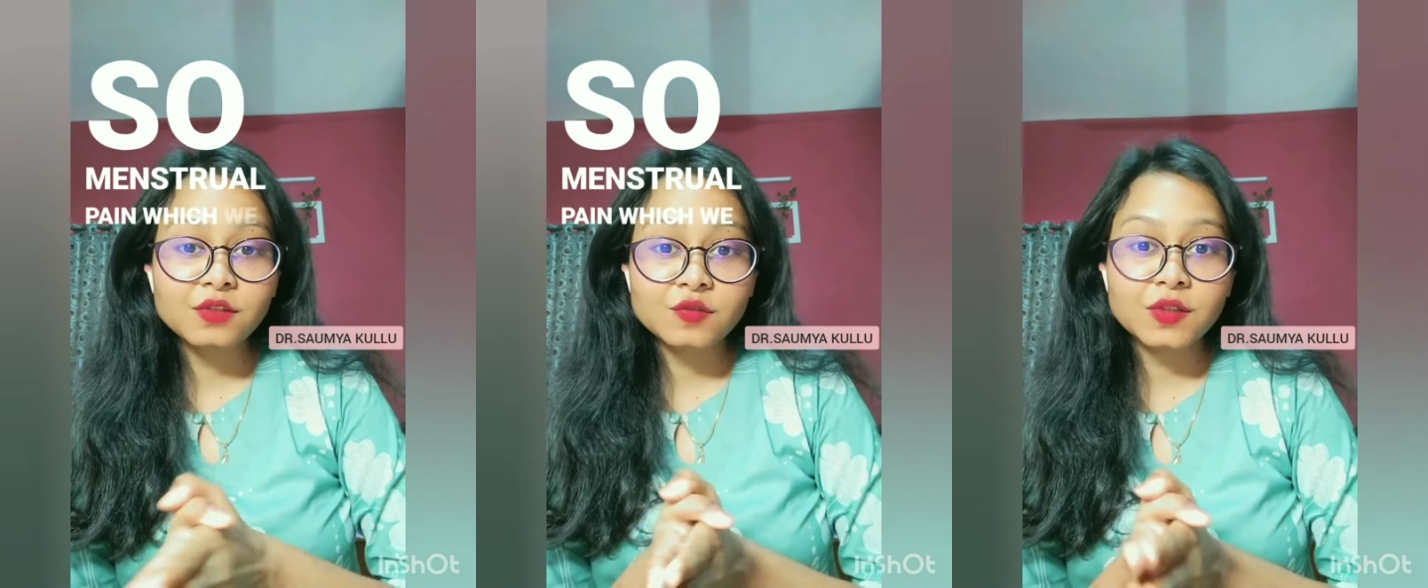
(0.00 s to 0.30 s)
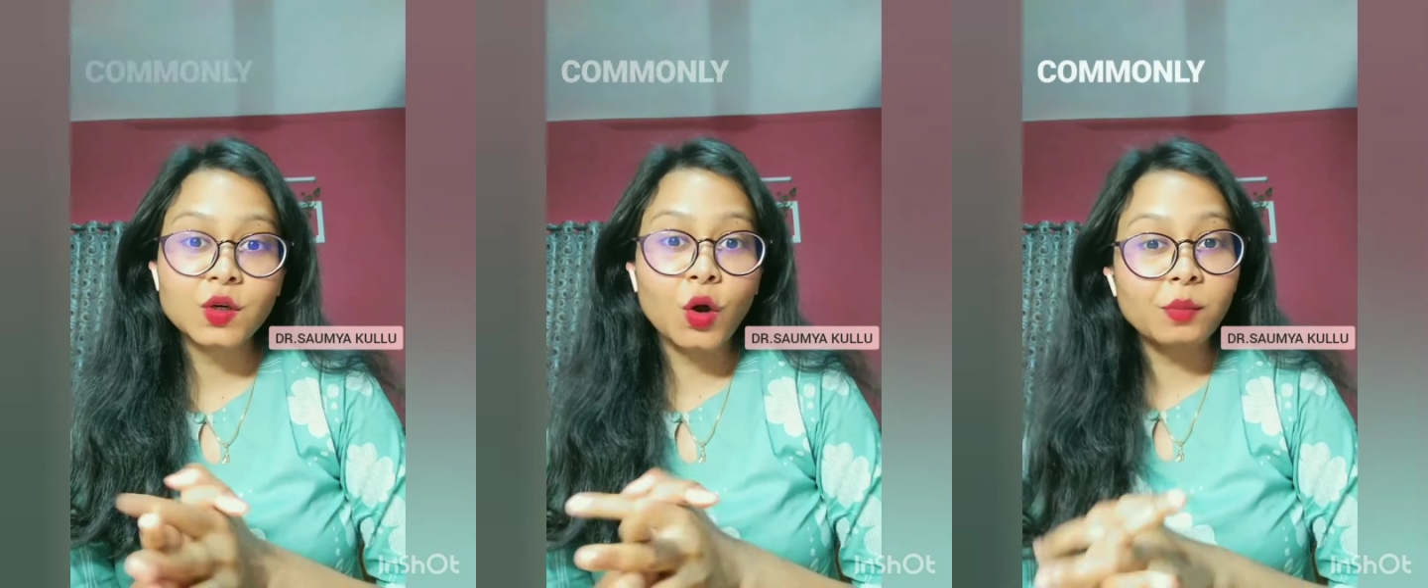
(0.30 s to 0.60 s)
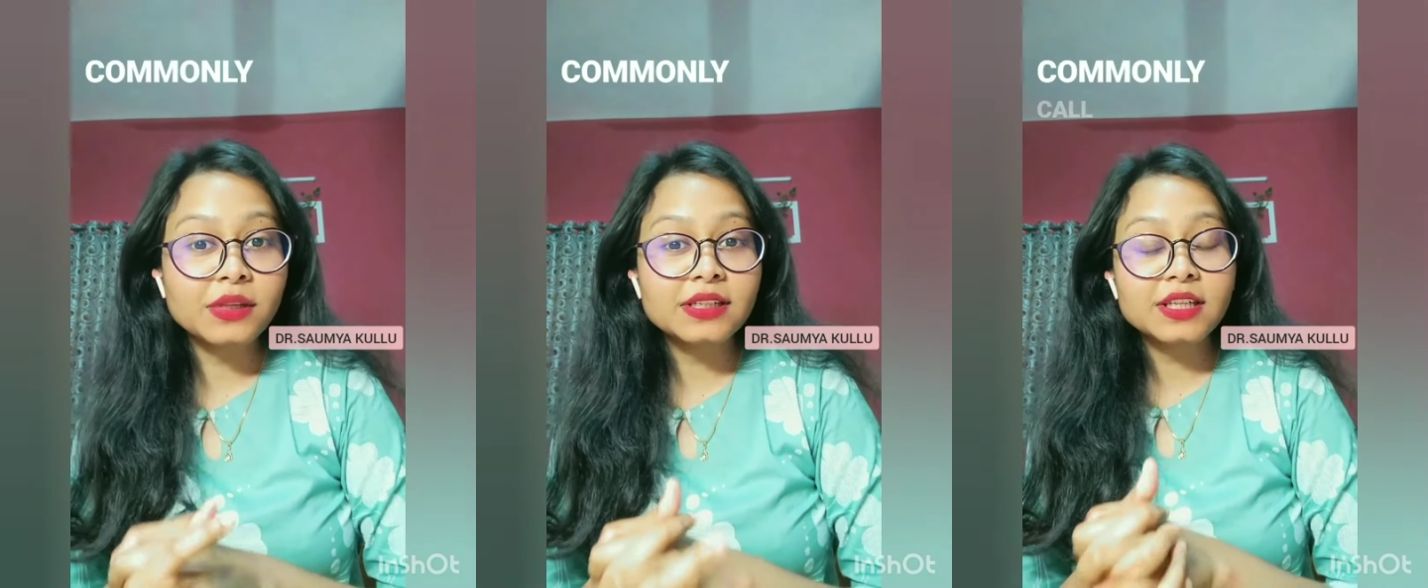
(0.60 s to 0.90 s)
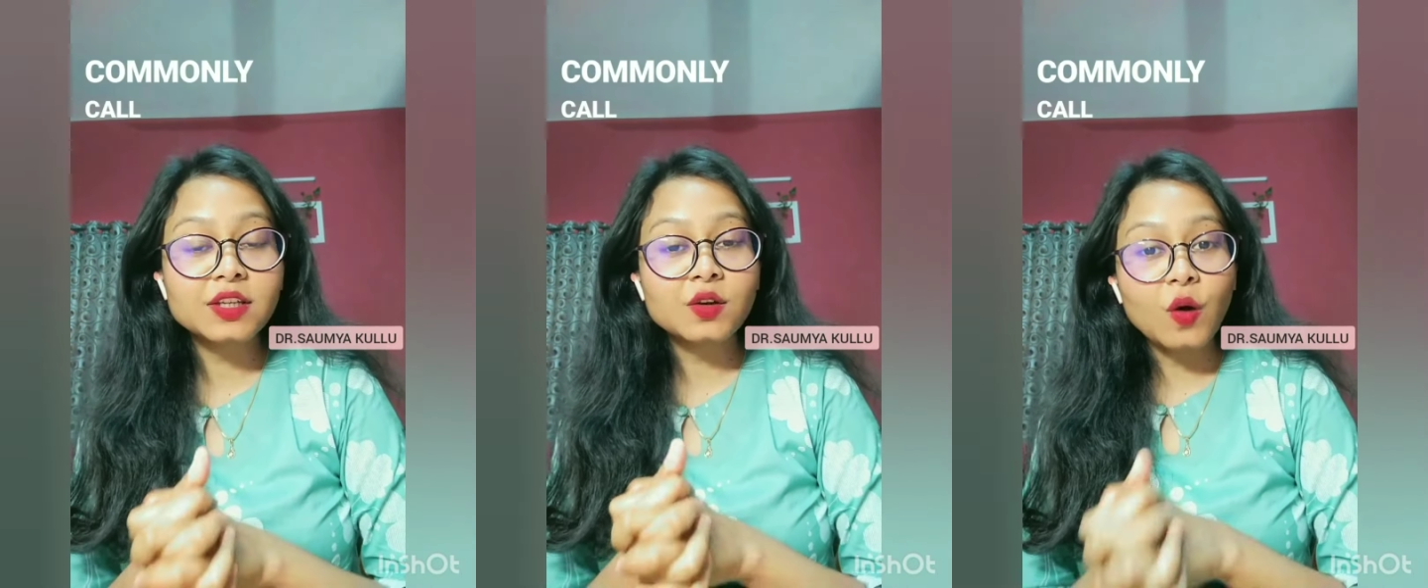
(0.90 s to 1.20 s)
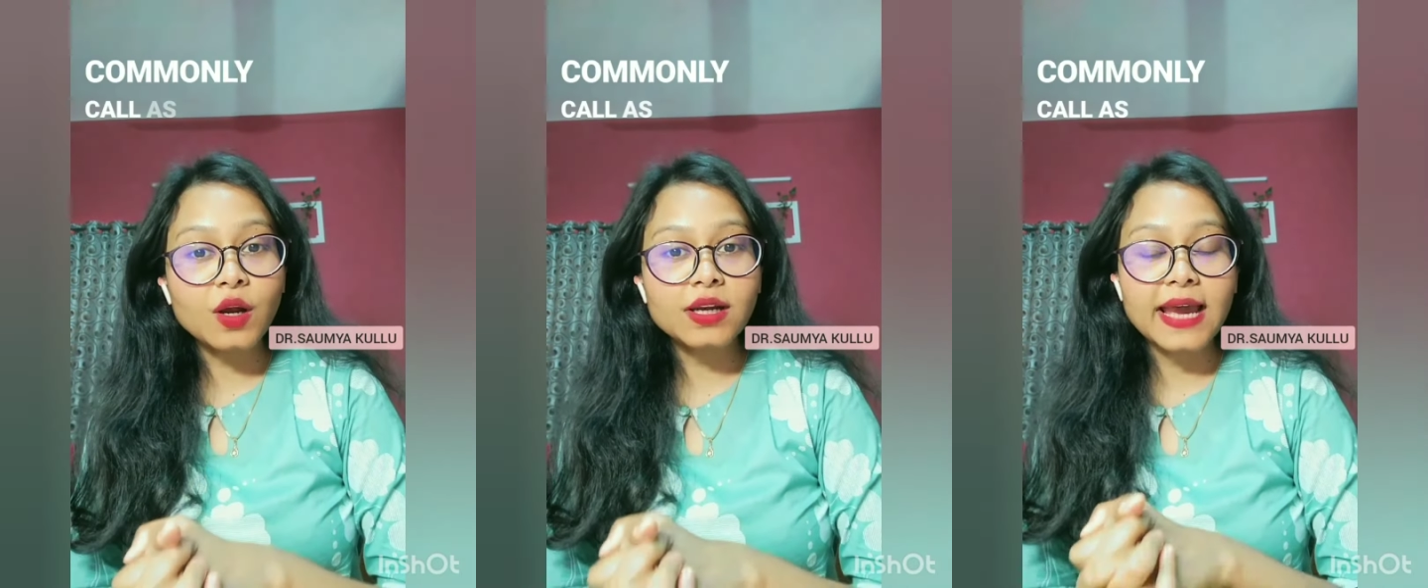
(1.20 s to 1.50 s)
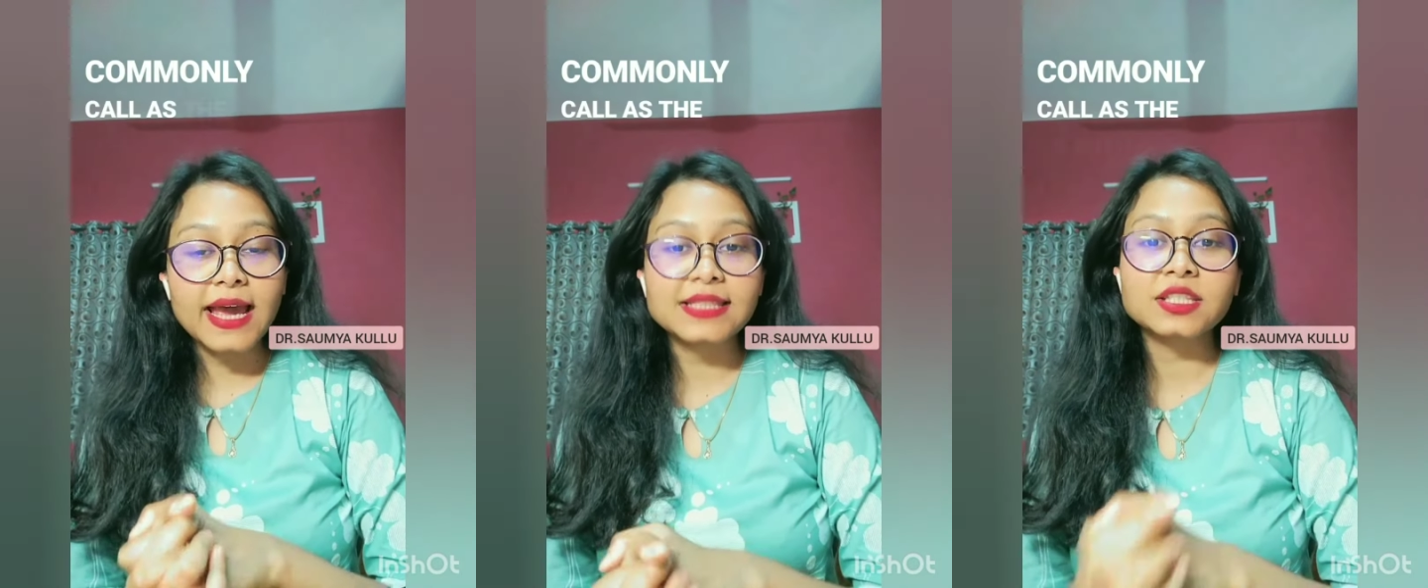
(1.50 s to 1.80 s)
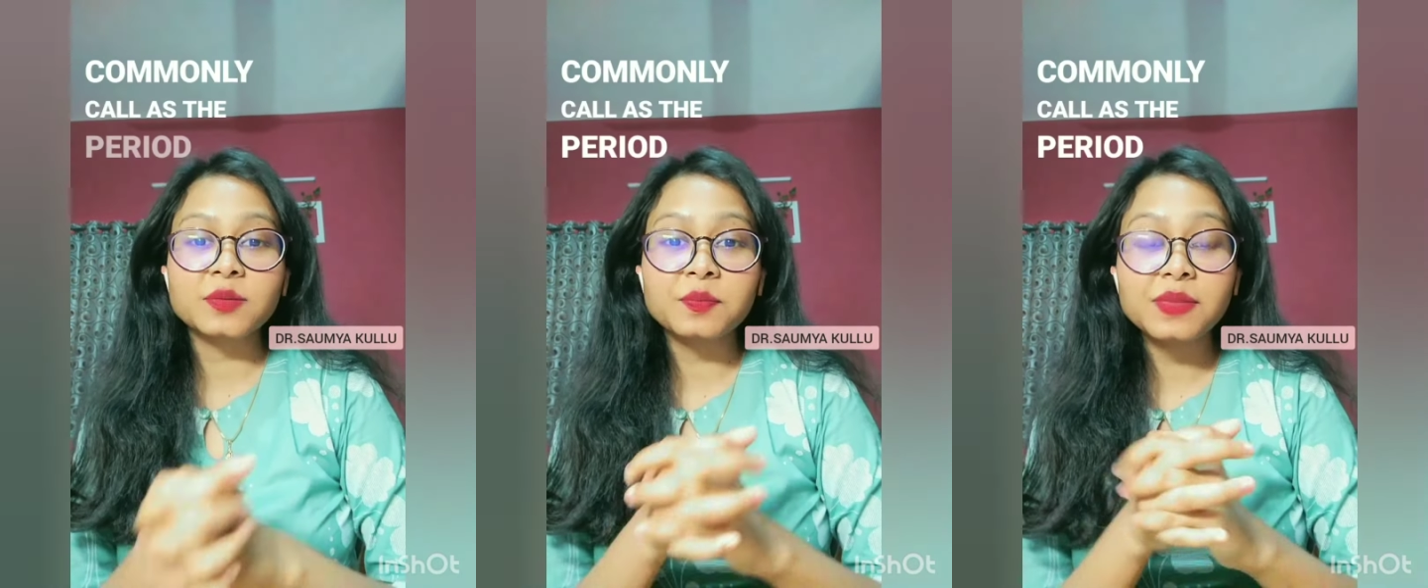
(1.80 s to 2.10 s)
which we commonly call as
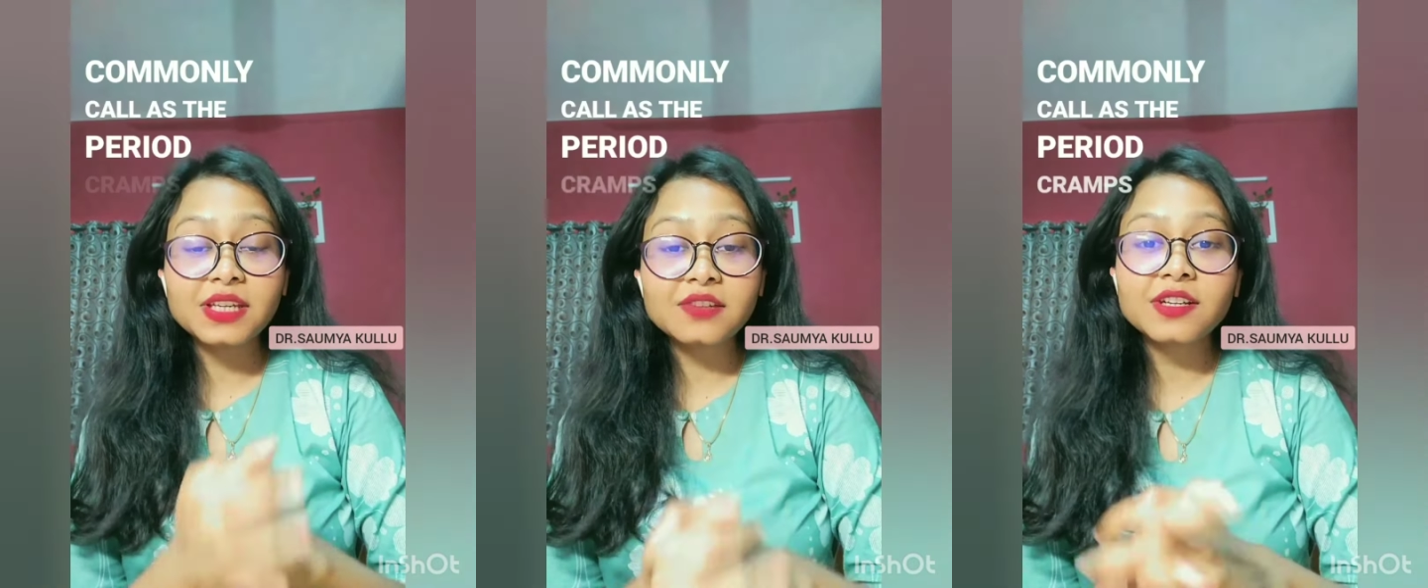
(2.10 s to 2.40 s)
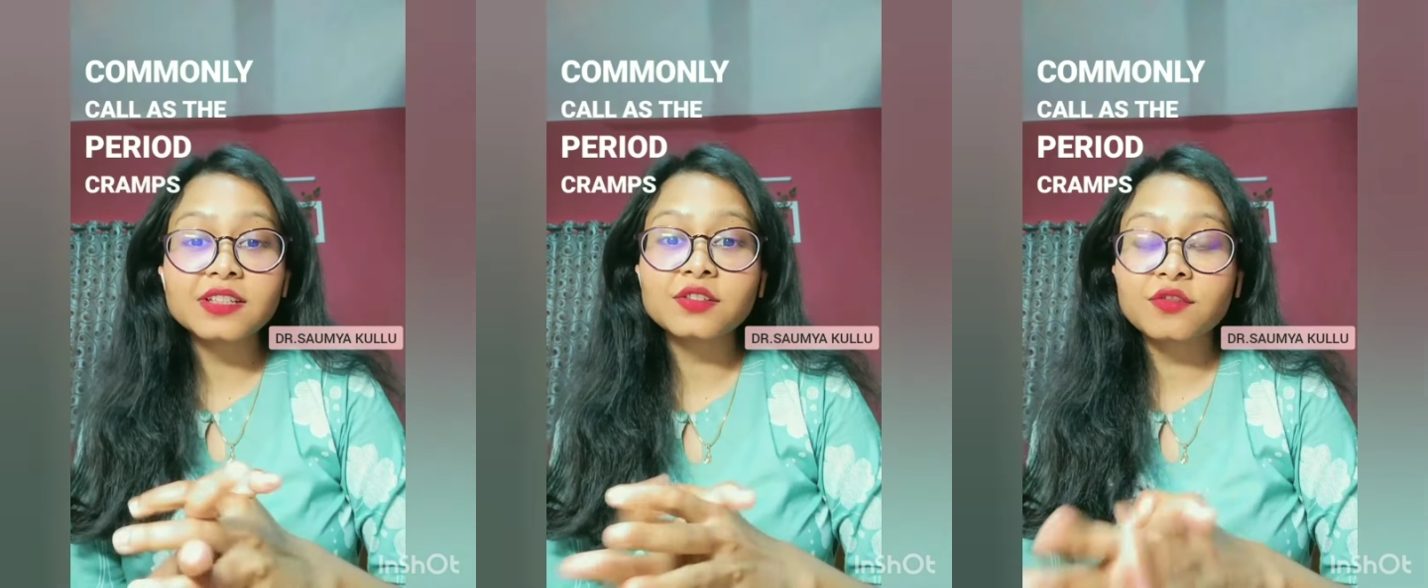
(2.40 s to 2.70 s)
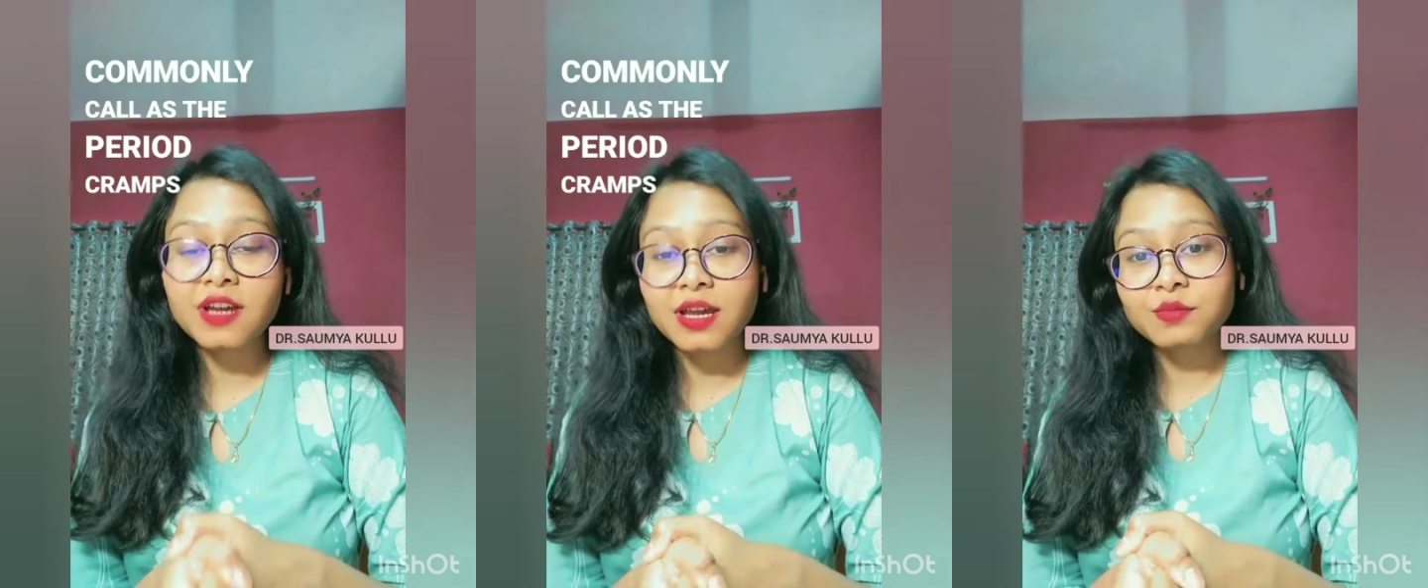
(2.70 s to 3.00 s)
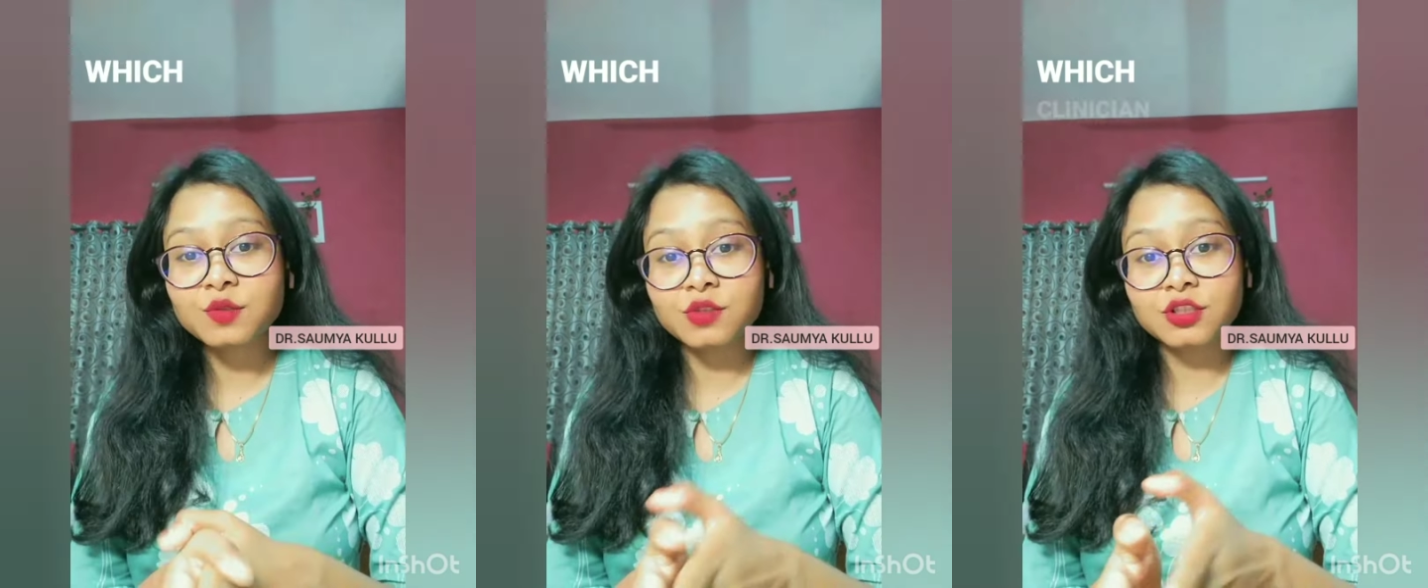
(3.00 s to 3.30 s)
the period cramps,